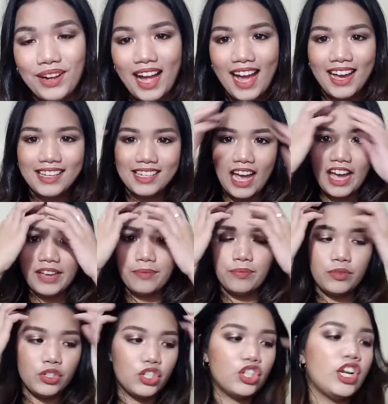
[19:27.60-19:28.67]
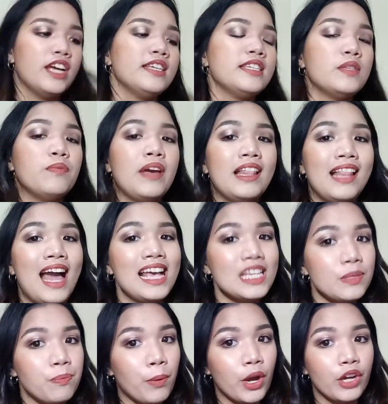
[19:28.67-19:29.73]
guys, my
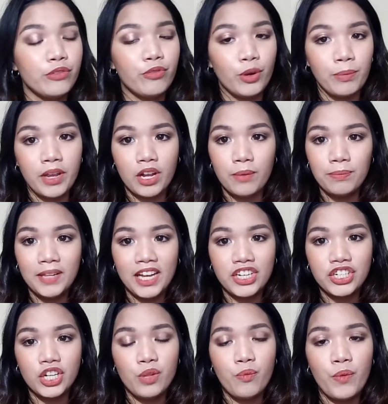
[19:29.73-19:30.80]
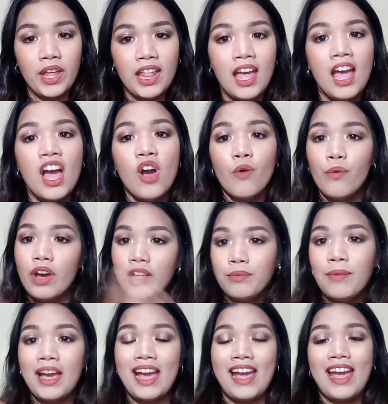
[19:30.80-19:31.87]
last part for my complexion, when
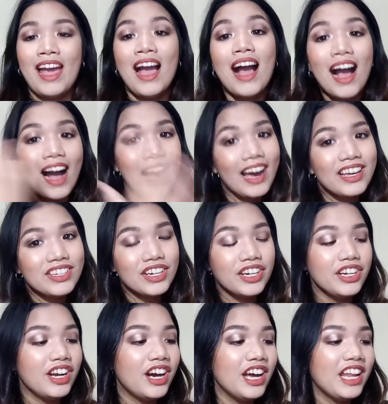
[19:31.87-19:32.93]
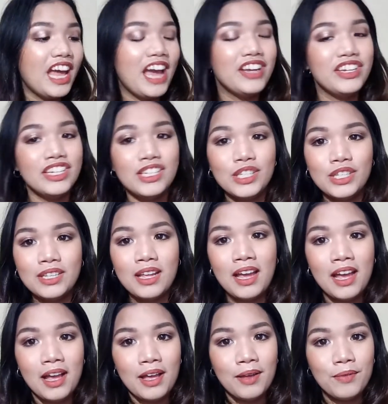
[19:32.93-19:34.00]
my eyes are done, I just
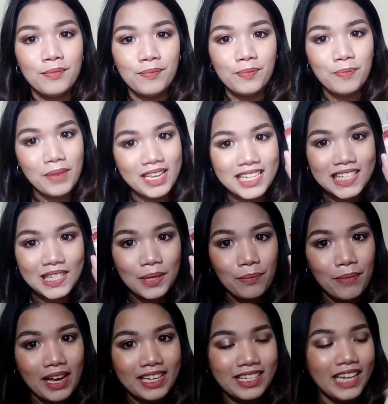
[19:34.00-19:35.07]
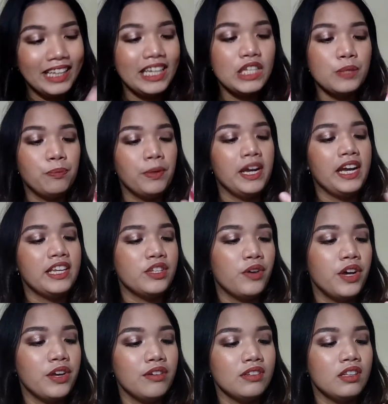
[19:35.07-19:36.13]
missed my setting spray, so I
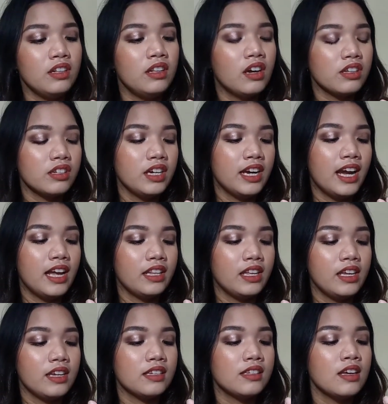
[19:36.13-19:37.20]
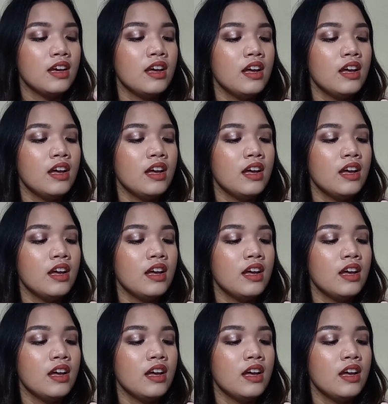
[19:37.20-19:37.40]
used the Lux Organics